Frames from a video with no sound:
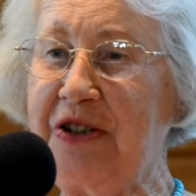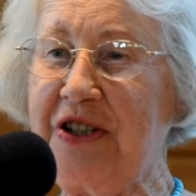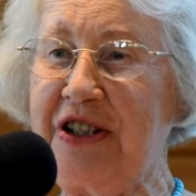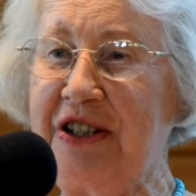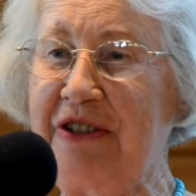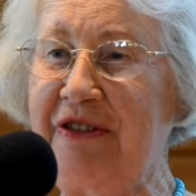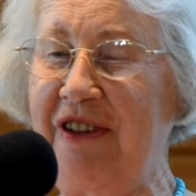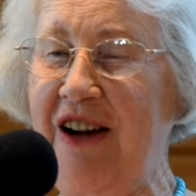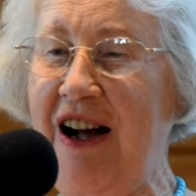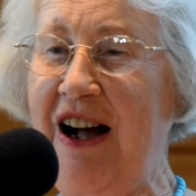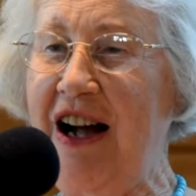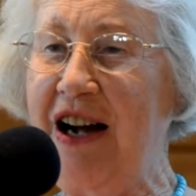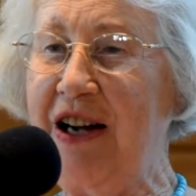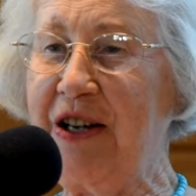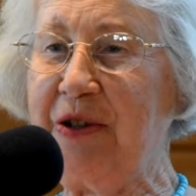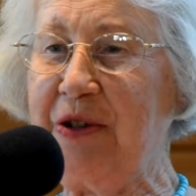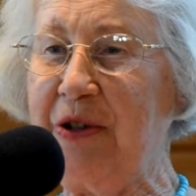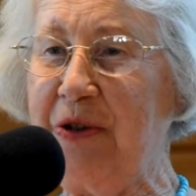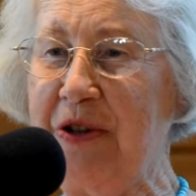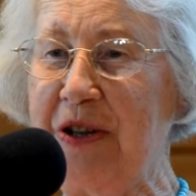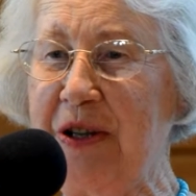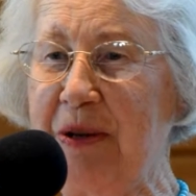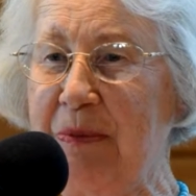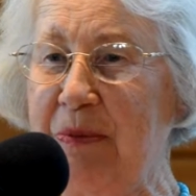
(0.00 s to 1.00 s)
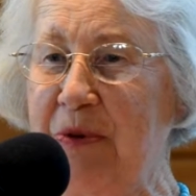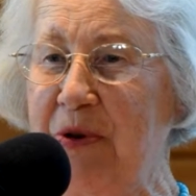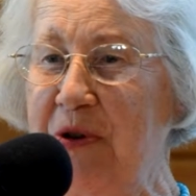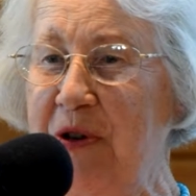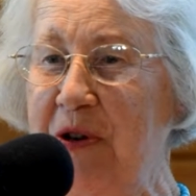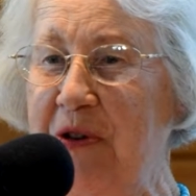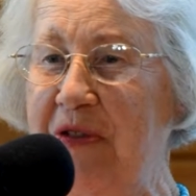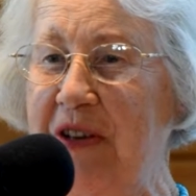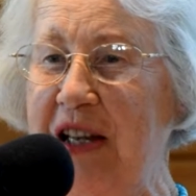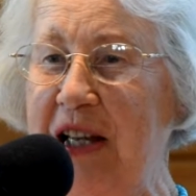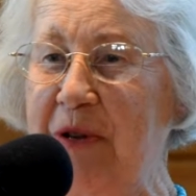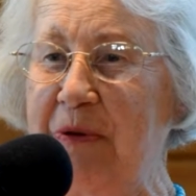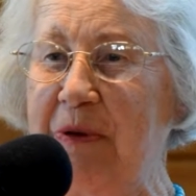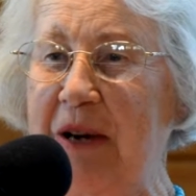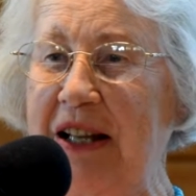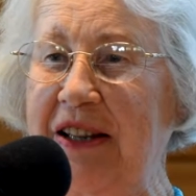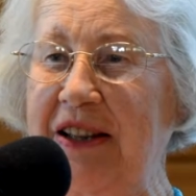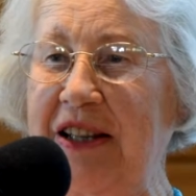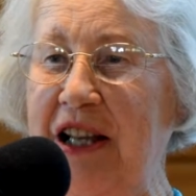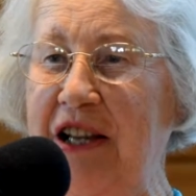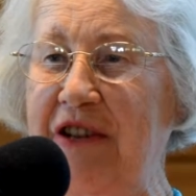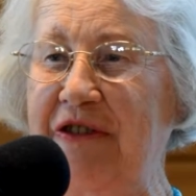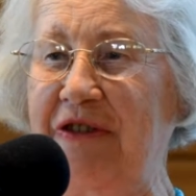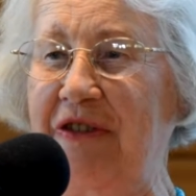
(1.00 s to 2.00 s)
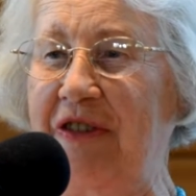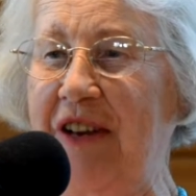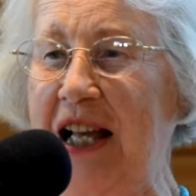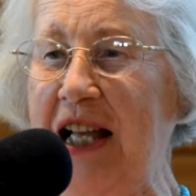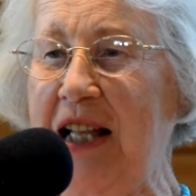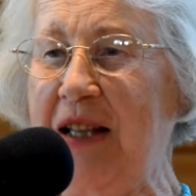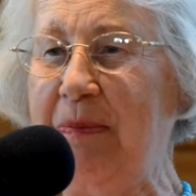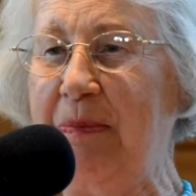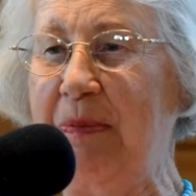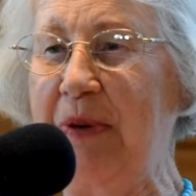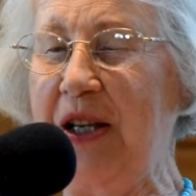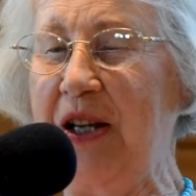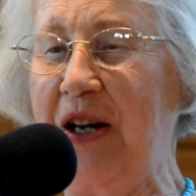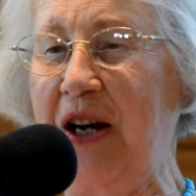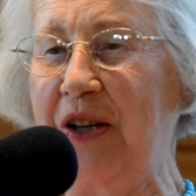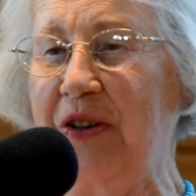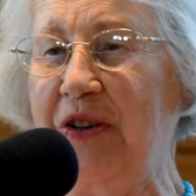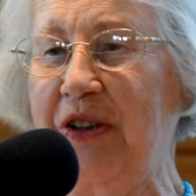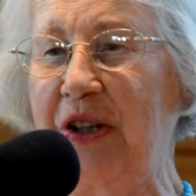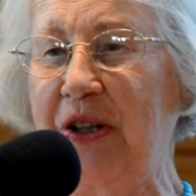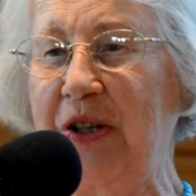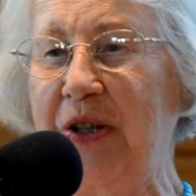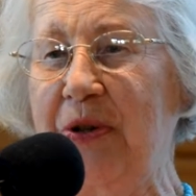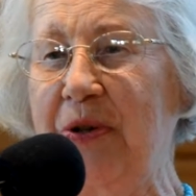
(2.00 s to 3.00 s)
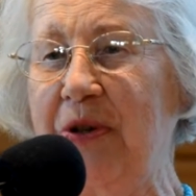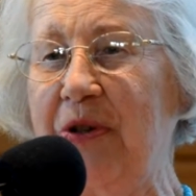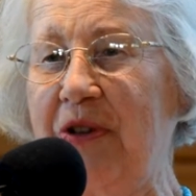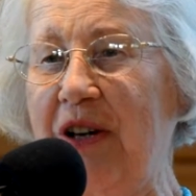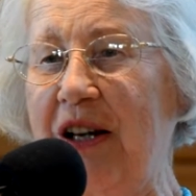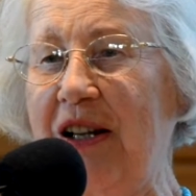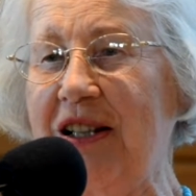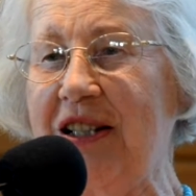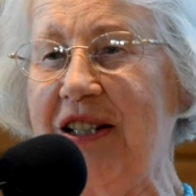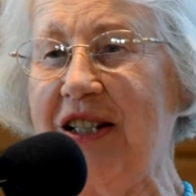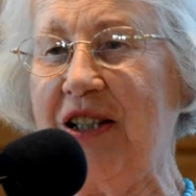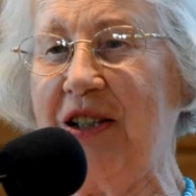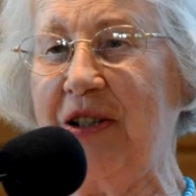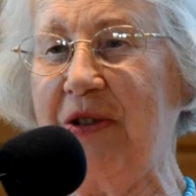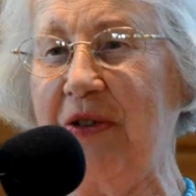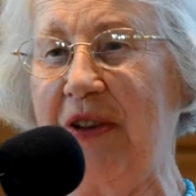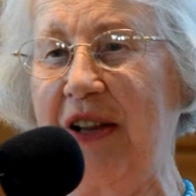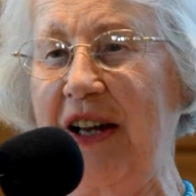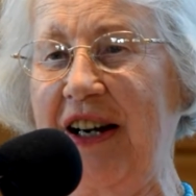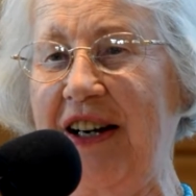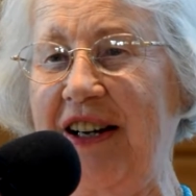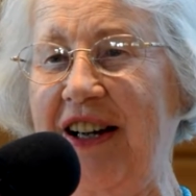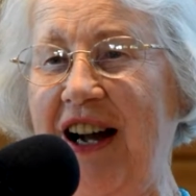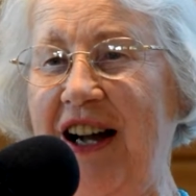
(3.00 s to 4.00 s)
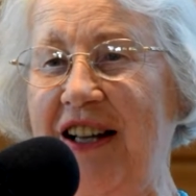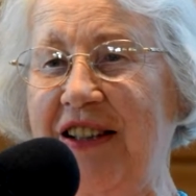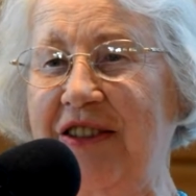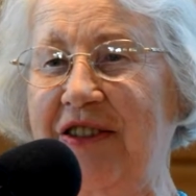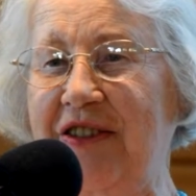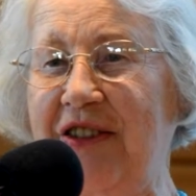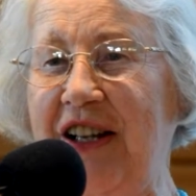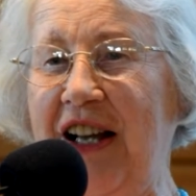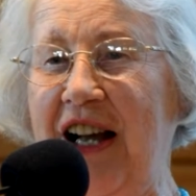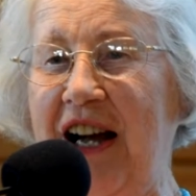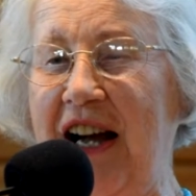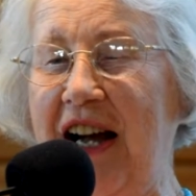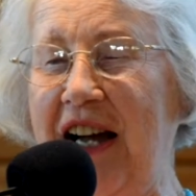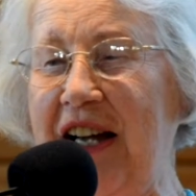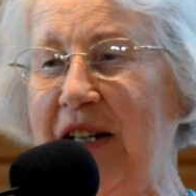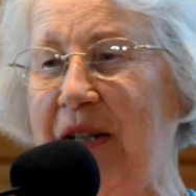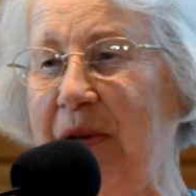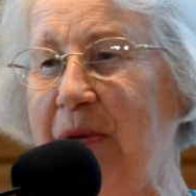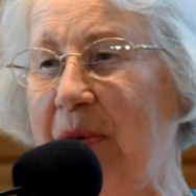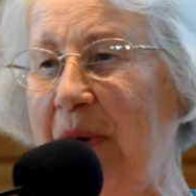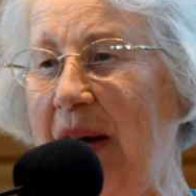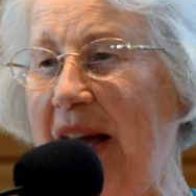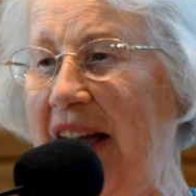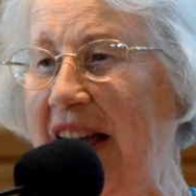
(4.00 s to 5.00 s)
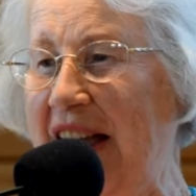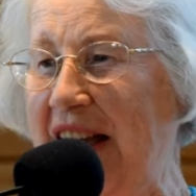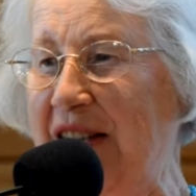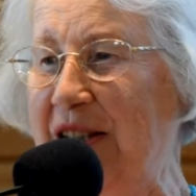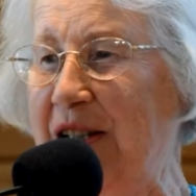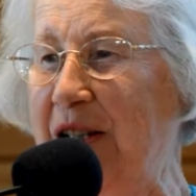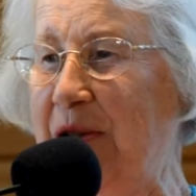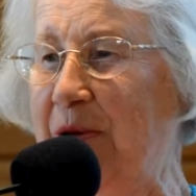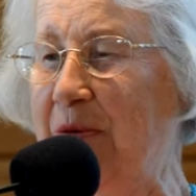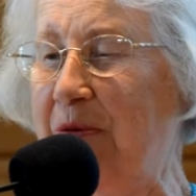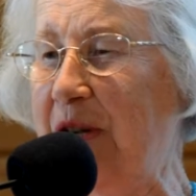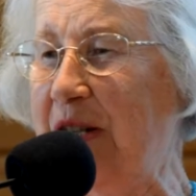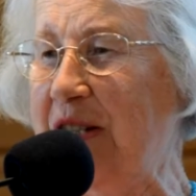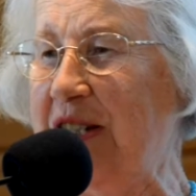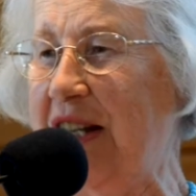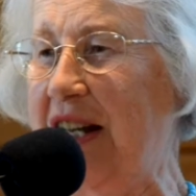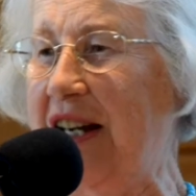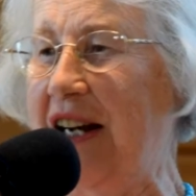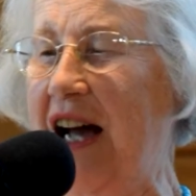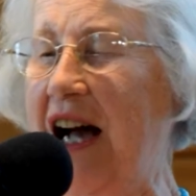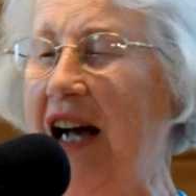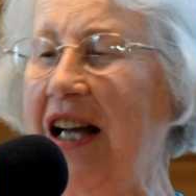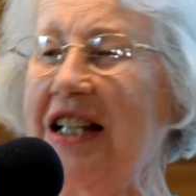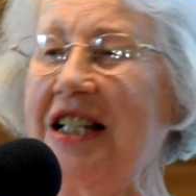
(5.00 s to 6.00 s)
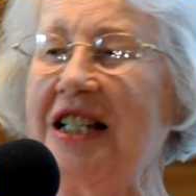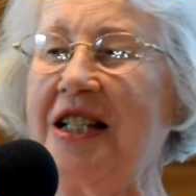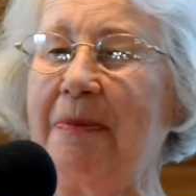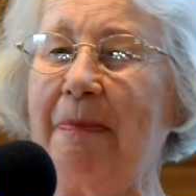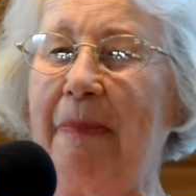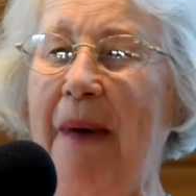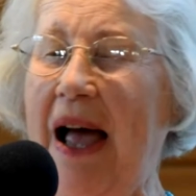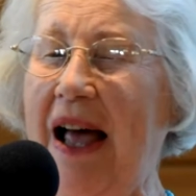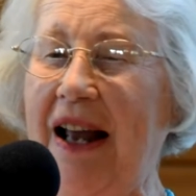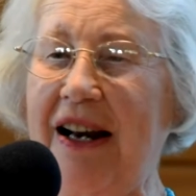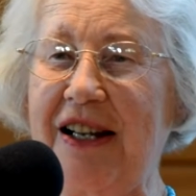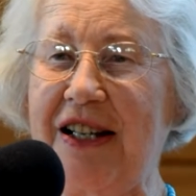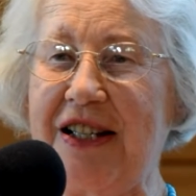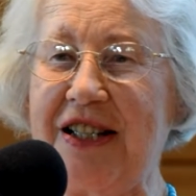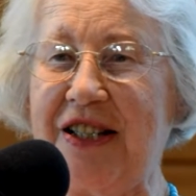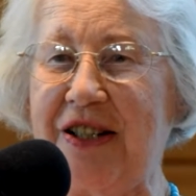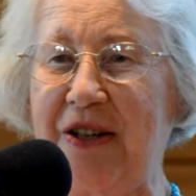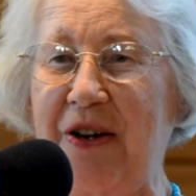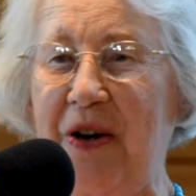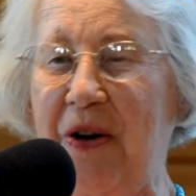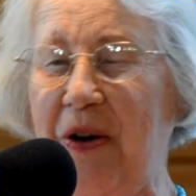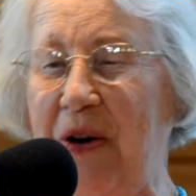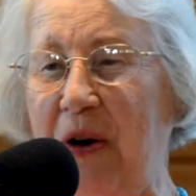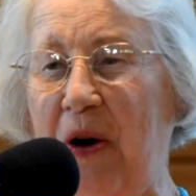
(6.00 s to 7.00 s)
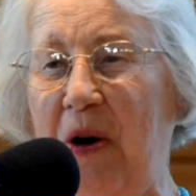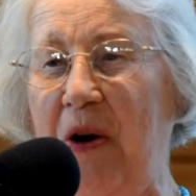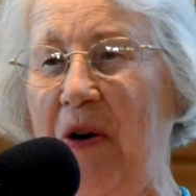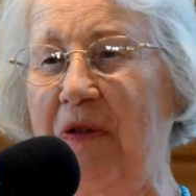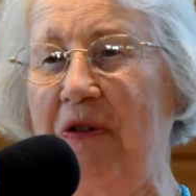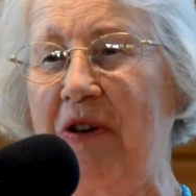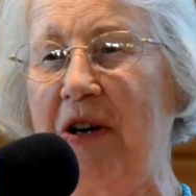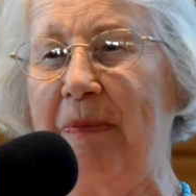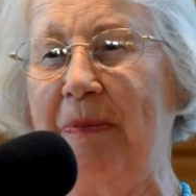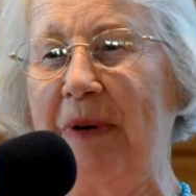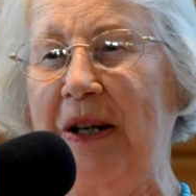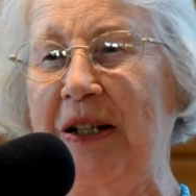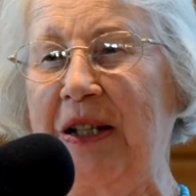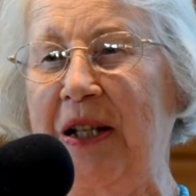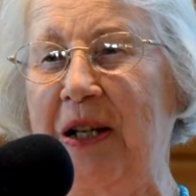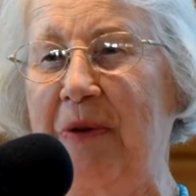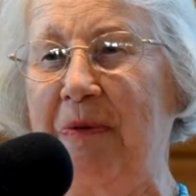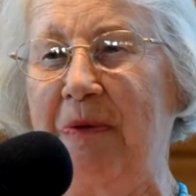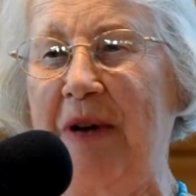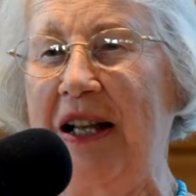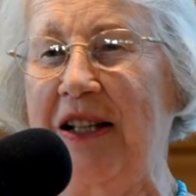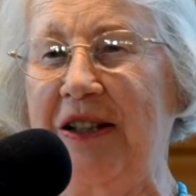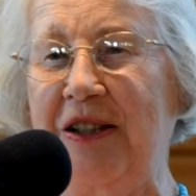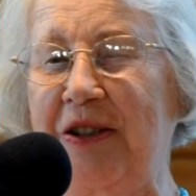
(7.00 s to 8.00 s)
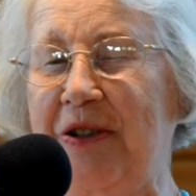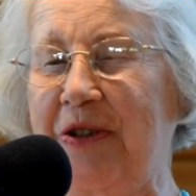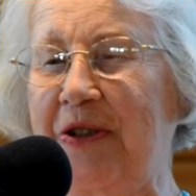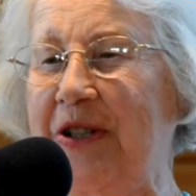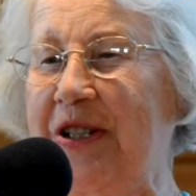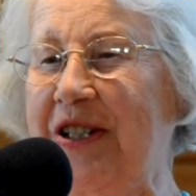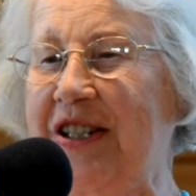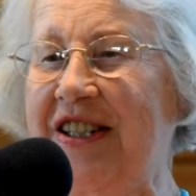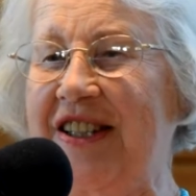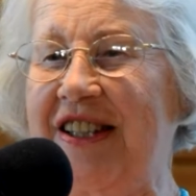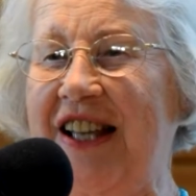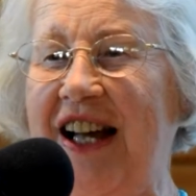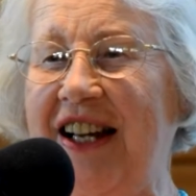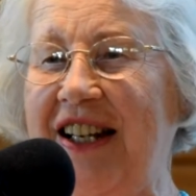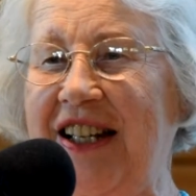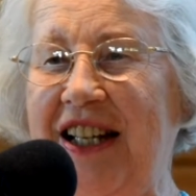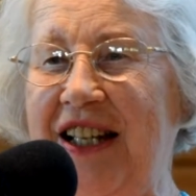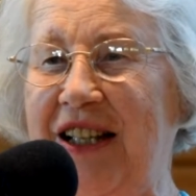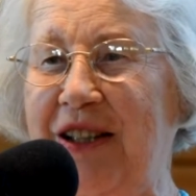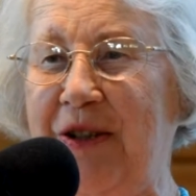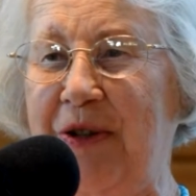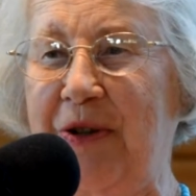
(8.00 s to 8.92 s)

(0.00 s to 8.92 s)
Zhivago, the movie, when they fled beyond the Urals to their country hideaway, and it was an ice palace all over, but he went to his study,